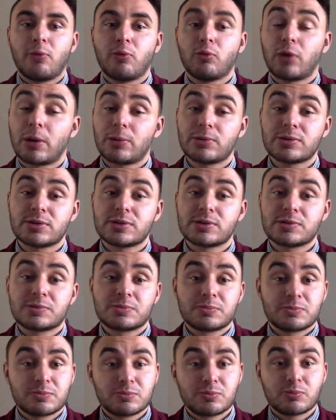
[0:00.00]
Rebels
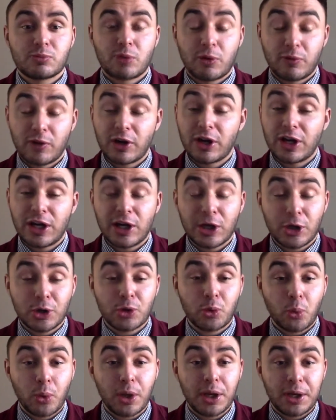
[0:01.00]
are very eager
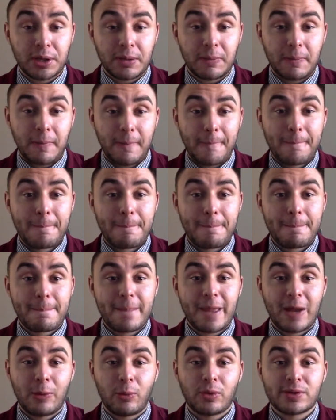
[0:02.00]
to win.
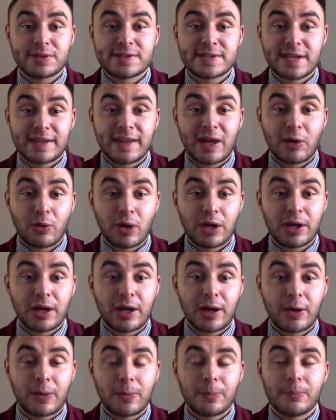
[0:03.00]
I will say that right
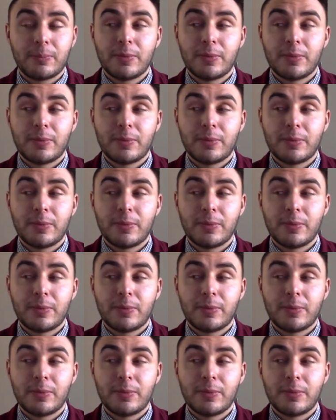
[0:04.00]
now.